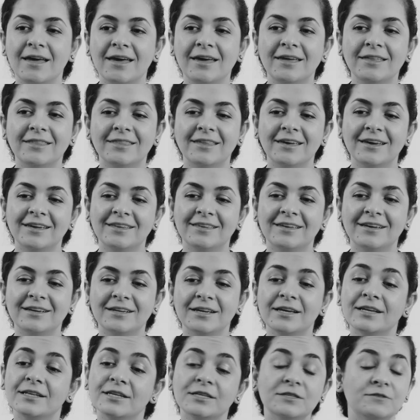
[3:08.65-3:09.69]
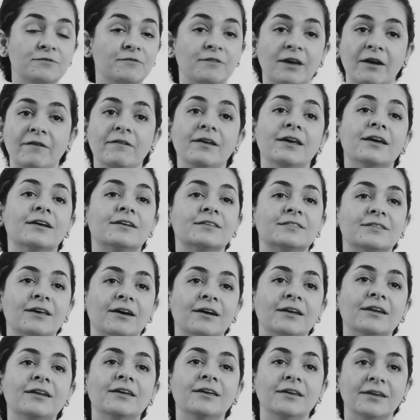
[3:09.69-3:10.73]
It is very
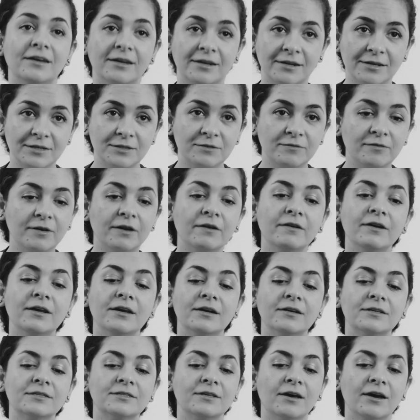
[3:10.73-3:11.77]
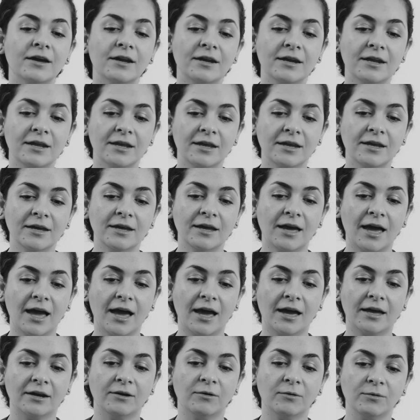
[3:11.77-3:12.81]
exciting. It is very exciting,
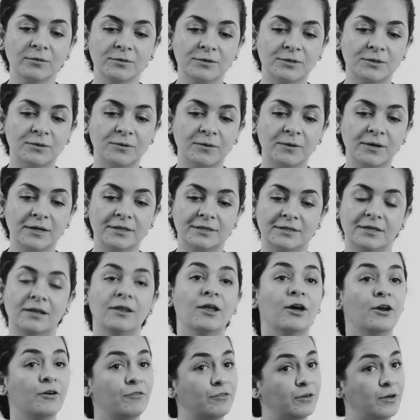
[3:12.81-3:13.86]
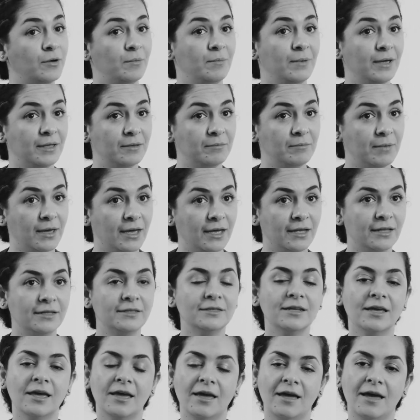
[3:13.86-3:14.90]
and also it's a lot of
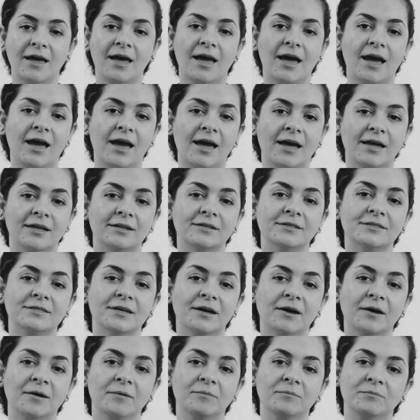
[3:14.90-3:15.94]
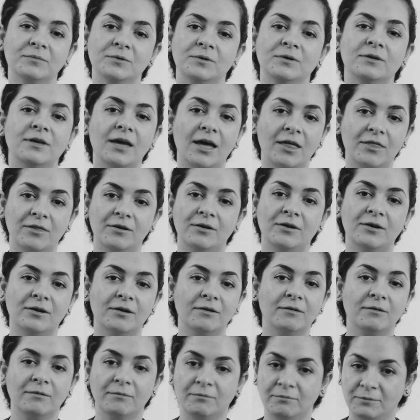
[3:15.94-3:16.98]
commitment, and
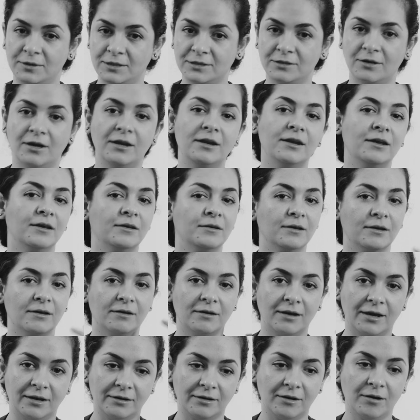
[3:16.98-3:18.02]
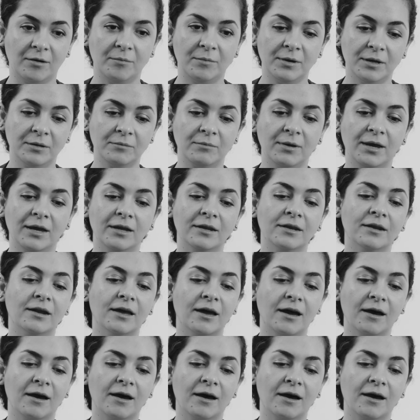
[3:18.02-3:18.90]
together, exciting and commitment,